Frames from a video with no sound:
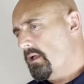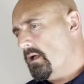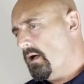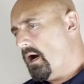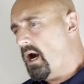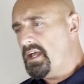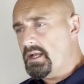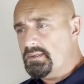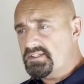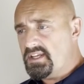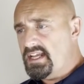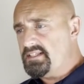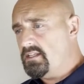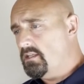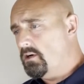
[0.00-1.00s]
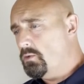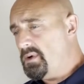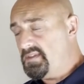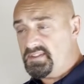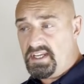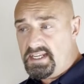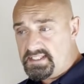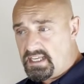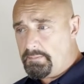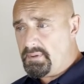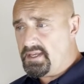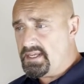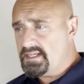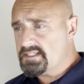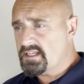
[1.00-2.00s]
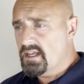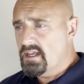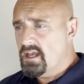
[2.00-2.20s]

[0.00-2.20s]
IOCs, along with TTPs,